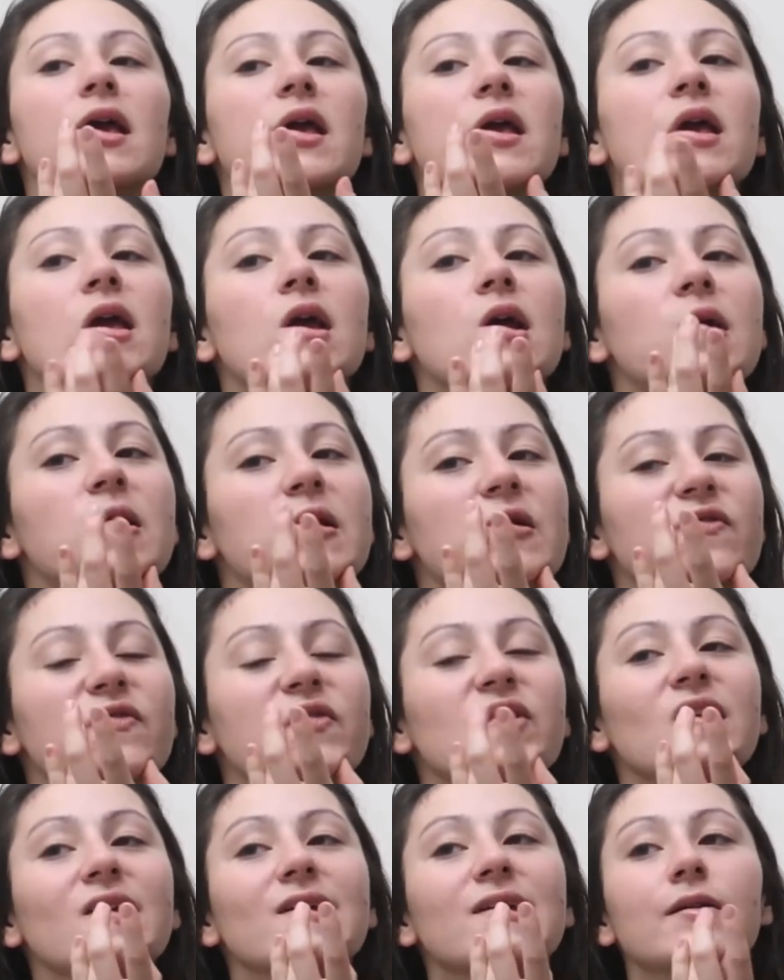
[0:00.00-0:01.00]
And I
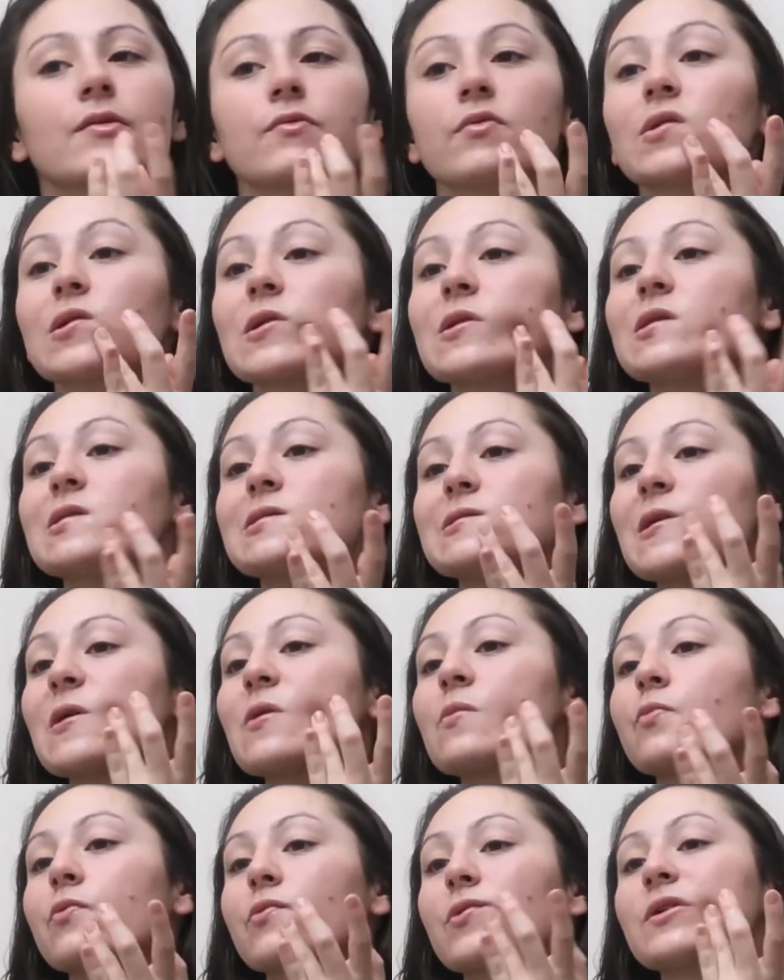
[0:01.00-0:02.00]
feel like it really does
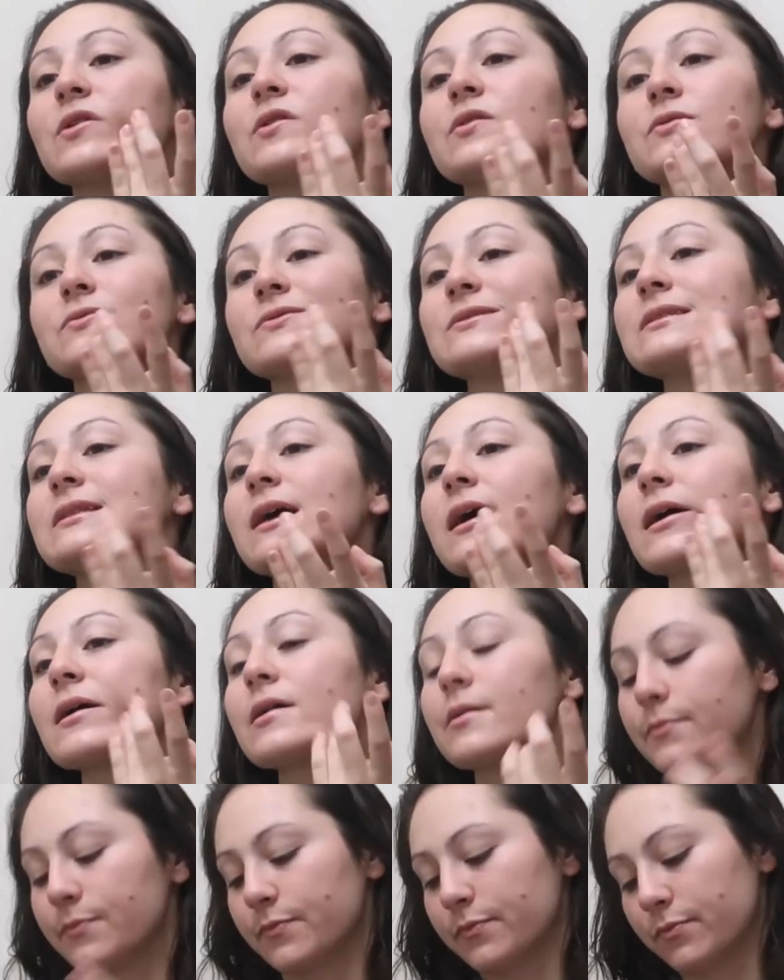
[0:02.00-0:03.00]
help reduce
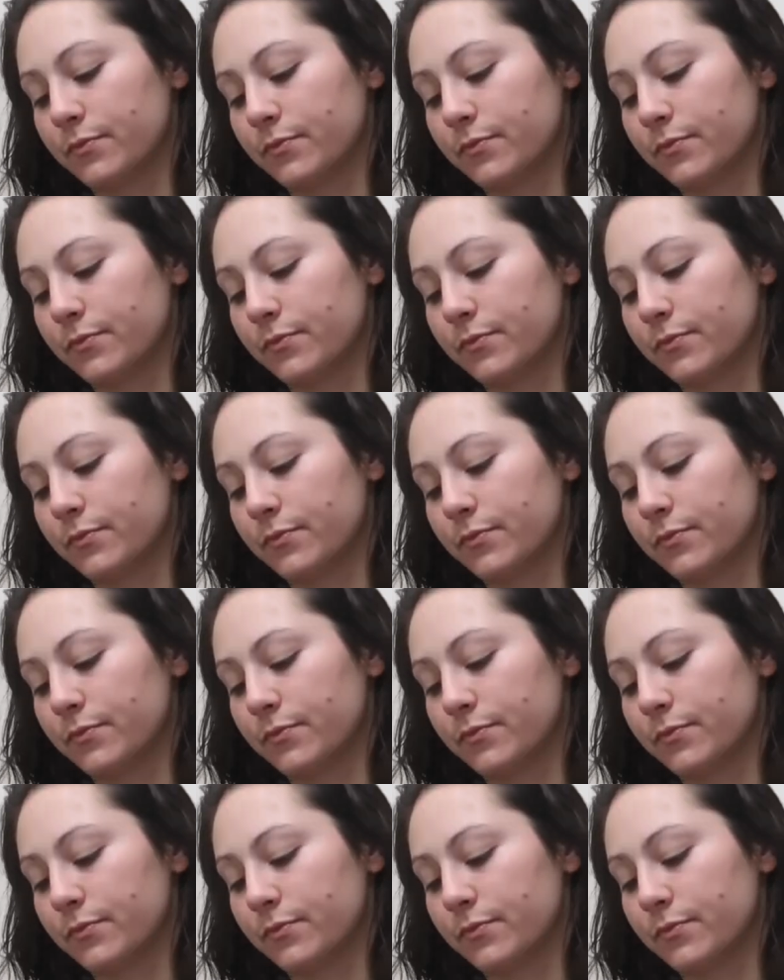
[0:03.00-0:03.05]
that.